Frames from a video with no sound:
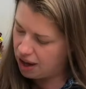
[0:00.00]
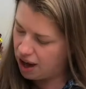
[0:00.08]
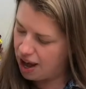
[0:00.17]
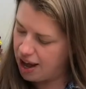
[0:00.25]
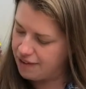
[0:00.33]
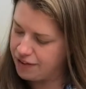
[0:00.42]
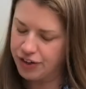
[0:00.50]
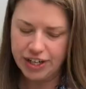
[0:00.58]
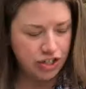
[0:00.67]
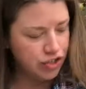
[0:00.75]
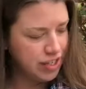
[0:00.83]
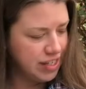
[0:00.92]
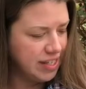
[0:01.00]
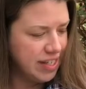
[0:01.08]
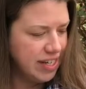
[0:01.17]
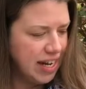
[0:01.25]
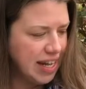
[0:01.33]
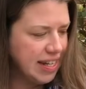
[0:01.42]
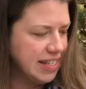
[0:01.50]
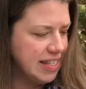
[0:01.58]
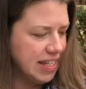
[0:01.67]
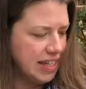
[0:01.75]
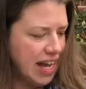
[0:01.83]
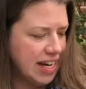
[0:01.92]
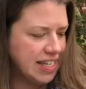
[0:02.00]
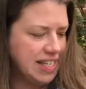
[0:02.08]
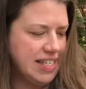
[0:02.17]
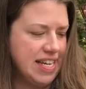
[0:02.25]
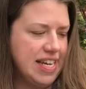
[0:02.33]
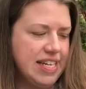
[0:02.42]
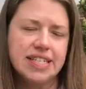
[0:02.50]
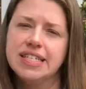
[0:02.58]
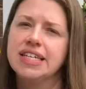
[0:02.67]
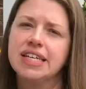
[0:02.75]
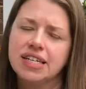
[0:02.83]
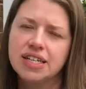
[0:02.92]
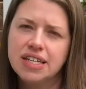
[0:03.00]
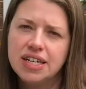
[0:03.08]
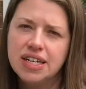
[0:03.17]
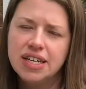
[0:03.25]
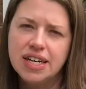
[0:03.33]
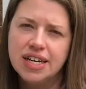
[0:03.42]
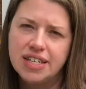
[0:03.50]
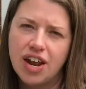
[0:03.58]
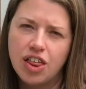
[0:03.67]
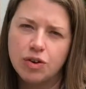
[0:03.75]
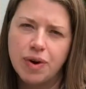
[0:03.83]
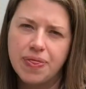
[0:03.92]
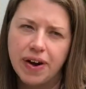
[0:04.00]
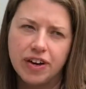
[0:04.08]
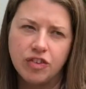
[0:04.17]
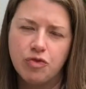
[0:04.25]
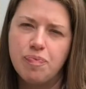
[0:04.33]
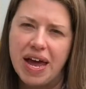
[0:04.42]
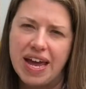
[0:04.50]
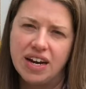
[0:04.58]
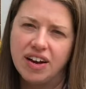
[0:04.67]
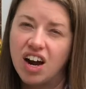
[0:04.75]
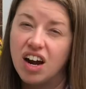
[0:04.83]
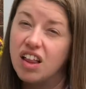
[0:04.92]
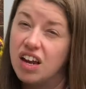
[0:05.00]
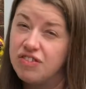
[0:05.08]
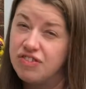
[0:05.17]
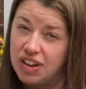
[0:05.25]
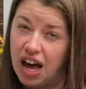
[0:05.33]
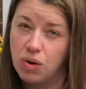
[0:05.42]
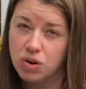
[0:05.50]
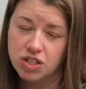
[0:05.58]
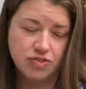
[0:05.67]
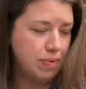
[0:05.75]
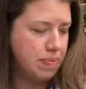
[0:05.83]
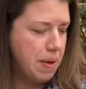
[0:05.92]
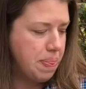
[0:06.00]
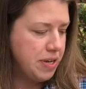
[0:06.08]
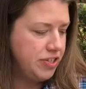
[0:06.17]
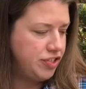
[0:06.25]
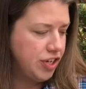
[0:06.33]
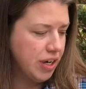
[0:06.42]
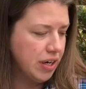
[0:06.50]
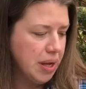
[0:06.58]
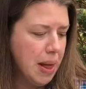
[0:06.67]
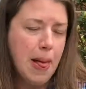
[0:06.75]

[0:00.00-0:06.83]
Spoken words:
If you're interested, and then Select Seeds is another one. They're out of Maine. I got a lot of flowers from them this year.